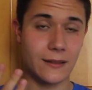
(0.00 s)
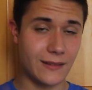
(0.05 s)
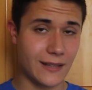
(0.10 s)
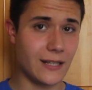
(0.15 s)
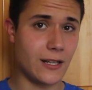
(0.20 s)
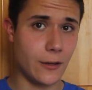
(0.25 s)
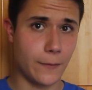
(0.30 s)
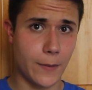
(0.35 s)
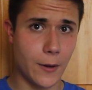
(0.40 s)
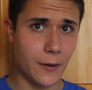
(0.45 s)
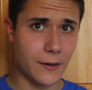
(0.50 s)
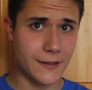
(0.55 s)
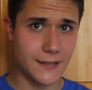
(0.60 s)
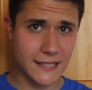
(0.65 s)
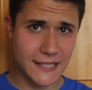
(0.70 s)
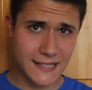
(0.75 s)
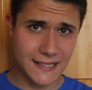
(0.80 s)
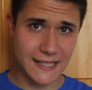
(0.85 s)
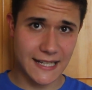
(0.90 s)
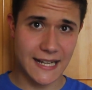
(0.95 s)
Then your opponent
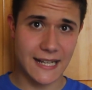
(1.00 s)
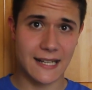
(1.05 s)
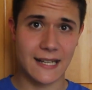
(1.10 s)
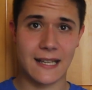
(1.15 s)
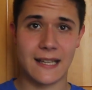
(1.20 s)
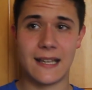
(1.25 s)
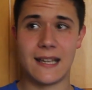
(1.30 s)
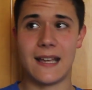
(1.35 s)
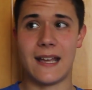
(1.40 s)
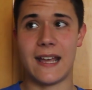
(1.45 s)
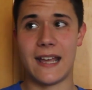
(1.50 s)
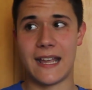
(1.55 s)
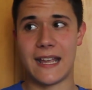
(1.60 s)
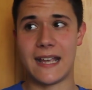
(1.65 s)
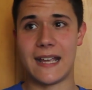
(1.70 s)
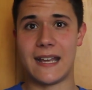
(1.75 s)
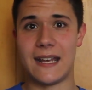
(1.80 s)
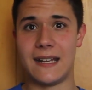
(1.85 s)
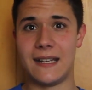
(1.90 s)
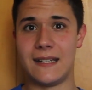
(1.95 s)
sees that,
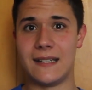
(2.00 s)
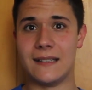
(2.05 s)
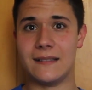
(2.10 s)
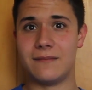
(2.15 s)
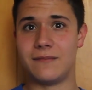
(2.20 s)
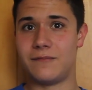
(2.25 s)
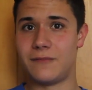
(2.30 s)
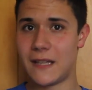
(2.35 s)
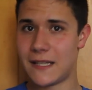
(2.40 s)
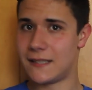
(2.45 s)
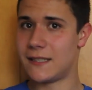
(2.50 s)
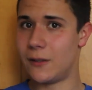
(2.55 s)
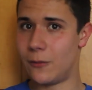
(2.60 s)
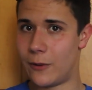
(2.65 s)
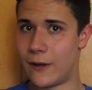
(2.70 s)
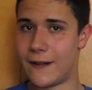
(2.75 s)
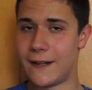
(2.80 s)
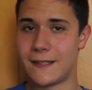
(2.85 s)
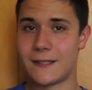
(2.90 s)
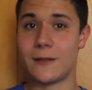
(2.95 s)
and they still
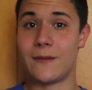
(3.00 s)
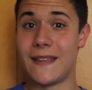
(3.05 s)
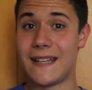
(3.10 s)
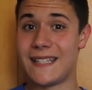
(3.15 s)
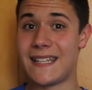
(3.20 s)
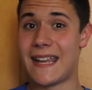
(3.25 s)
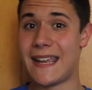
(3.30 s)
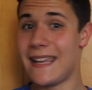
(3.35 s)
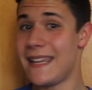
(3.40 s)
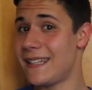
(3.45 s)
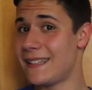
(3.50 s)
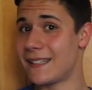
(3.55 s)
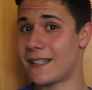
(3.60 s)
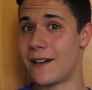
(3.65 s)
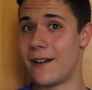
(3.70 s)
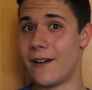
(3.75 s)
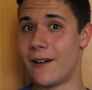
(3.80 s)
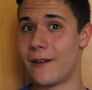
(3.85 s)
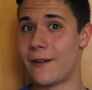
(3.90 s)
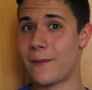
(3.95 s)
want it, so they take the
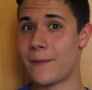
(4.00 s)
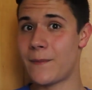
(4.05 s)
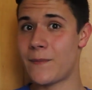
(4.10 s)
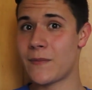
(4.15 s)
card.